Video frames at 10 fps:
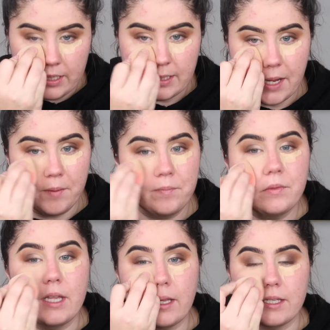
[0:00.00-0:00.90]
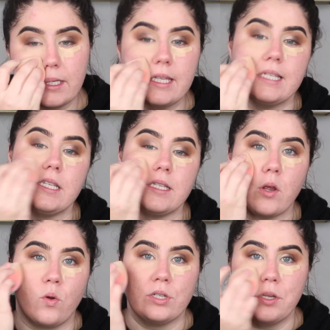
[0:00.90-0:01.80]
So this is
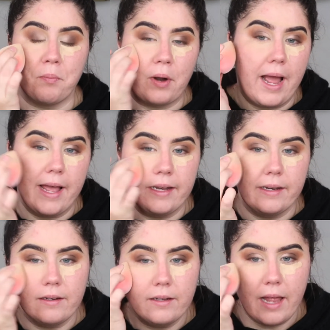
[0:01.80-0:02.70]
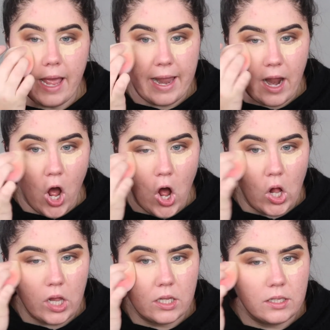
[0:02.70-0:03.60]
not going to brighten at
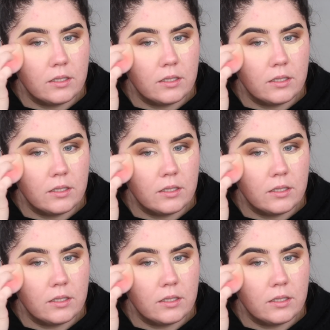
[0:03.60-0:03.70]
all.